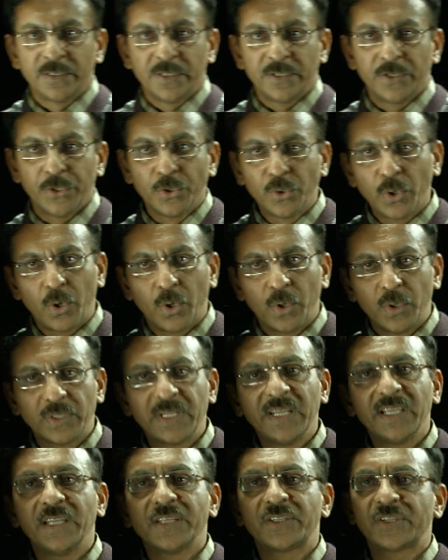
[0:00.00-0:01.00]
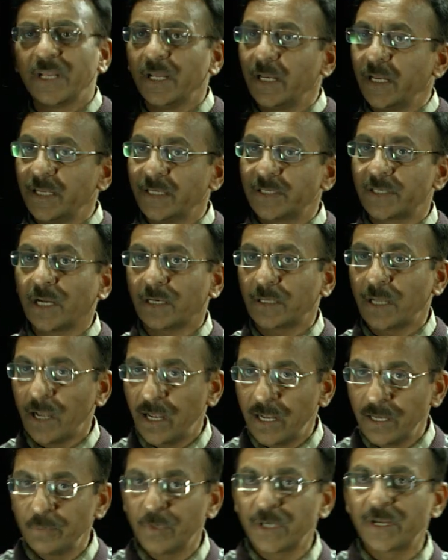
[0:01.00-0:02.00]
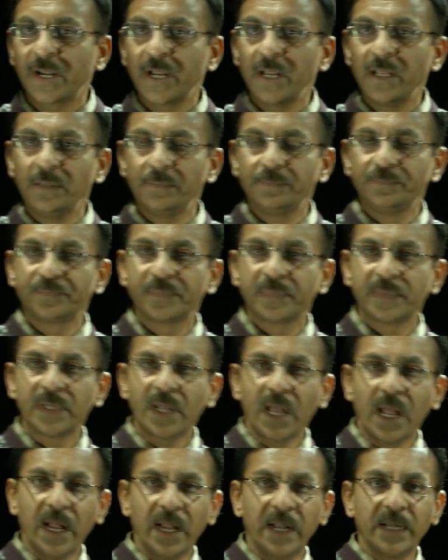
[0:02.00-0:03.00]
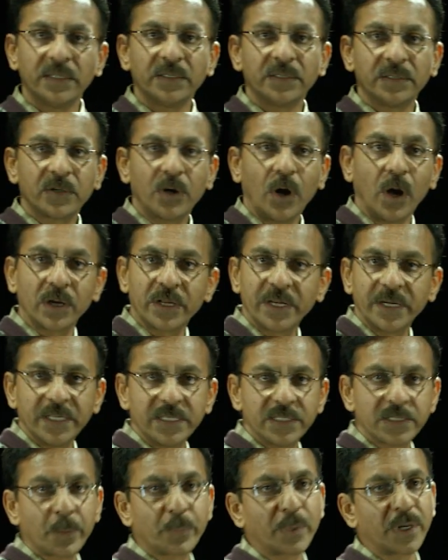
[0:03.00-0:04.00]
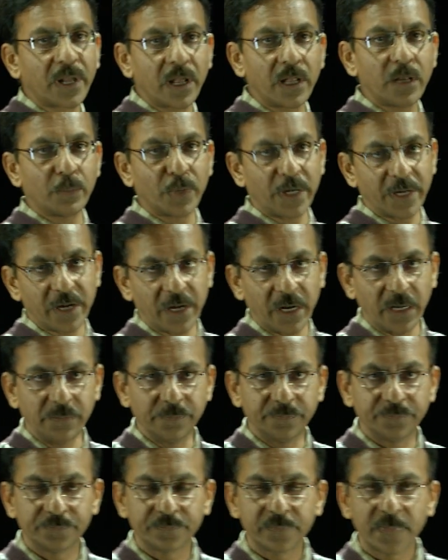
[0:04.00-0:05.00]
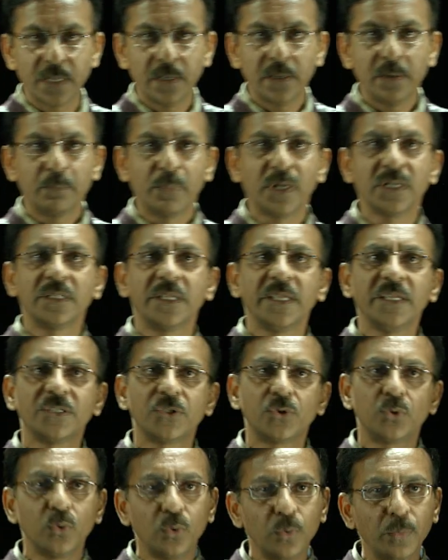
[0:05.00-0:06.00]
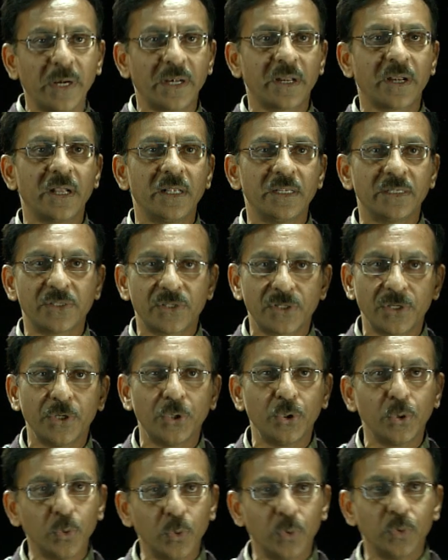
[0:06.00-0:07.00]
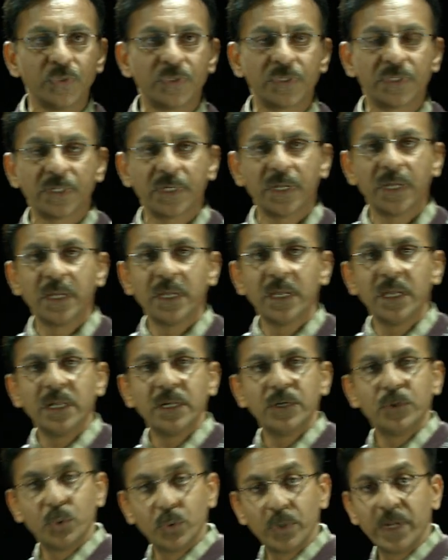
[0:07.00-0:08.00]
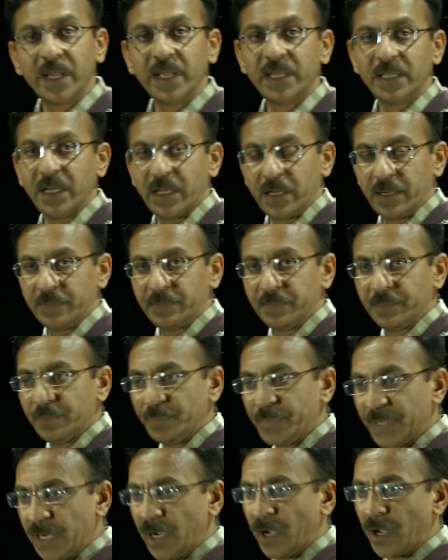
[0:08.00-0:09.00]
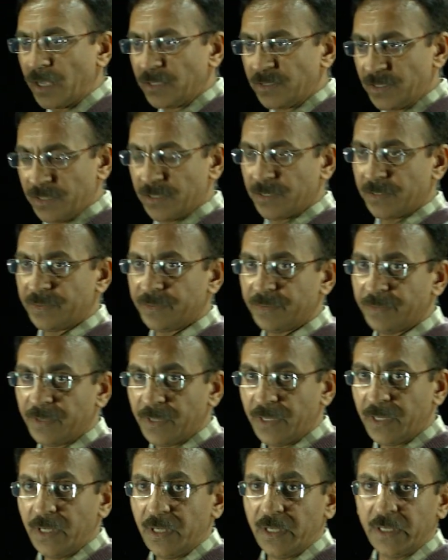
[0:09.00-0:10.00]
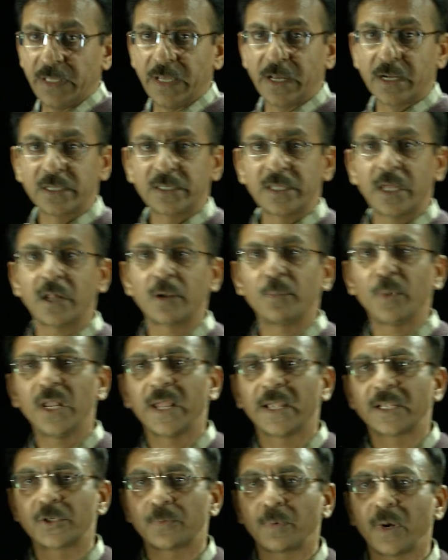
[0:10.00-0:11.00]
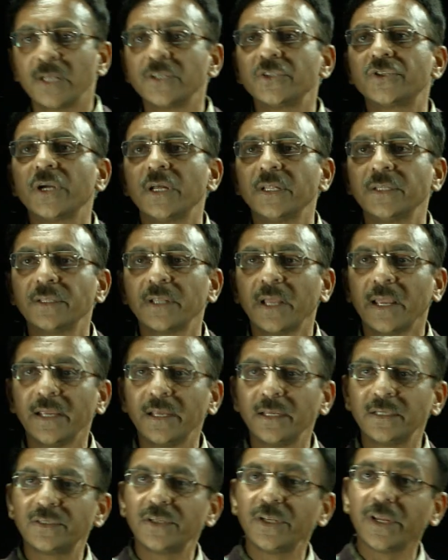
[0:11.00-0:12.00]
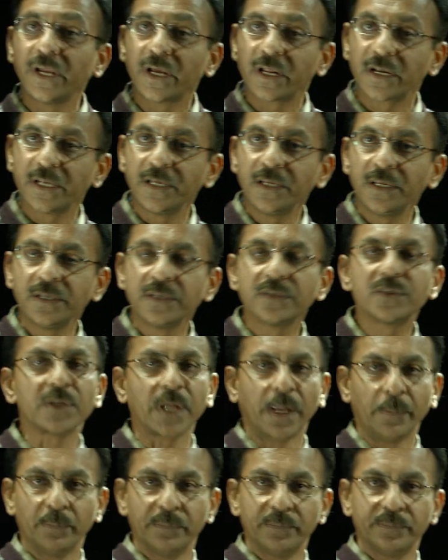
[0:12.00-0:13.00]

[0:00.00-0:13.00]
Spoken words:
you know, the steel is ductile material and concrete is a brittle material, but these two materials use together because their thermal expansion is nearly same.